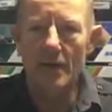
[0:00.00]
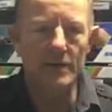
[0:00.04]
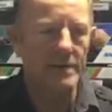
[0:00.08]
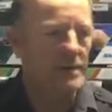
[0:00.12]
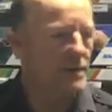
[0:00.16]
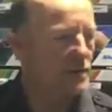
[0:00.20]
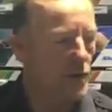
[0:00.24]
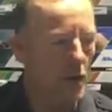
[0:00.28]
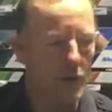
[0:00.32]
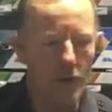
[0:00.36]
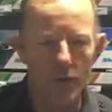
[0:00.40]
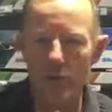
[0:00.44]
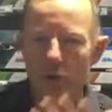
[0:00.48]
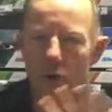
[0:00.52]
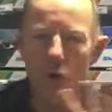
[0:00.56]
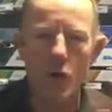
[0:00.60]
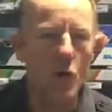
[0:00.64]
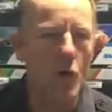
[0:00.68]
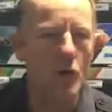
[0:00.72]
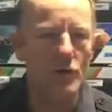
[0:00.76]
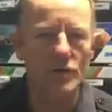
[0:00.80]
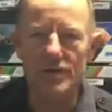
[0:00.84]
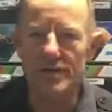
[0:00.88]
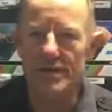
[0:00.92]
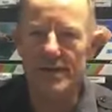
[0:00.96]
Because there's no
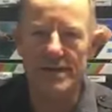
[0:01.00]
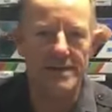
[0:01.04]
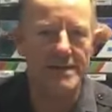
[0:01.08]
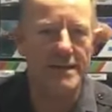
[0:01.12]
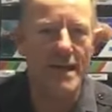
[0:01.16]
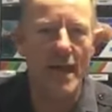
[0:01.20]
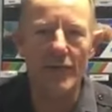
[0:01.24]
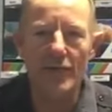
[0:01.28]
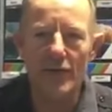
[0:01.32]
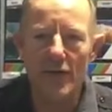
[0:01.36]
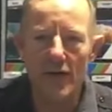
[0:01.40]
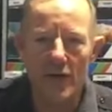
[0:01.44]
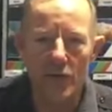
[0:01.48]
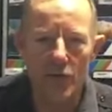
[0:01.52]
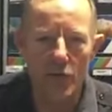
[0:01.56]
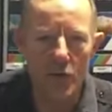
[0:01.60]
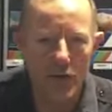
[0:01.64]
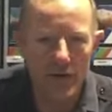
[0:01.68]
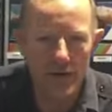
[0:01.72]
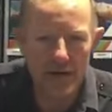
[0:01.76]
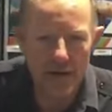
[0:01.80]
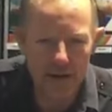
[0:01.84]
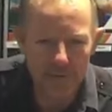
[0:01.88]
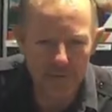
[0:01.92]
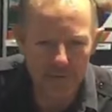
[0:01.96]
consciousness, nothing,
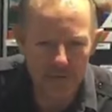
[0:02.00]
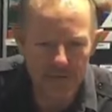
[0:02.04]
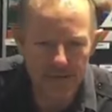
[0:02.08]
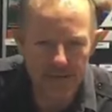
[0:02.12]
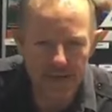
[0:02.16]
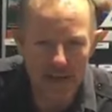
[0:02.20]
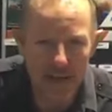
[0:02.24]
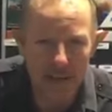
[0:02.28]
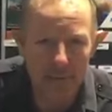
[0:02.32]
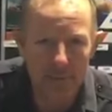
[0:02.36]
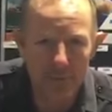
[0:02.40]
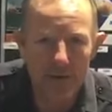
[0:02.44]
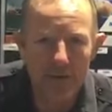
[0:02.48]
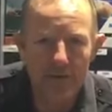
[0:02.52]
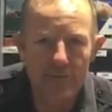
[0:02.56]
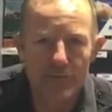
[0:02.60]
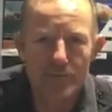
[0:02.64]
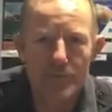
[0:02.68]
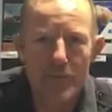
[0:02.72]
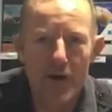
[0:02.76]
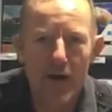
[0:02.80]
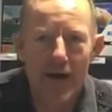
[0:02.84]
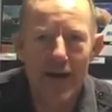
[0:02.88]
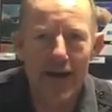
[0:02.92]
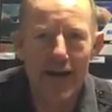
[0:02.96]
not enough to say,
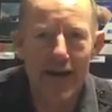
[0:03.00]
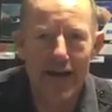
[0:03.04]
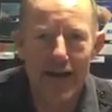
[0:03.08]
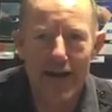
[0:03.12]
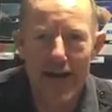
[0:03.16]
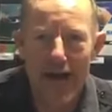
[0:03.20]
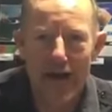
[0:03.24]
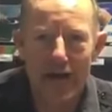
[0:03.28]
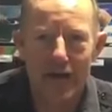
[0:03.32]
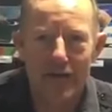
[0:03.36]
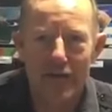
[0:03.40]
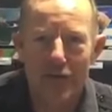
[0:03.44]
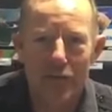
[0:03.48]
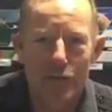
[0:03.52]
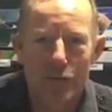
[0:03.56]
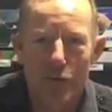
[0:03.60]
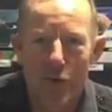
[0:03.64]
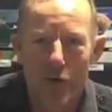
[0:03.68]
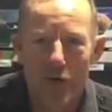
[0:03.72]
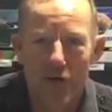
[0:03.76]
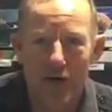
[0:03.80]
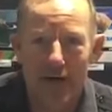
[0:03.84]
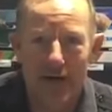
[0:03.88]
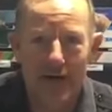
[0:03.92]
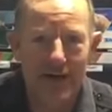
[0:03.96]
lift my head out of the
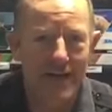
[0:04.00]
water.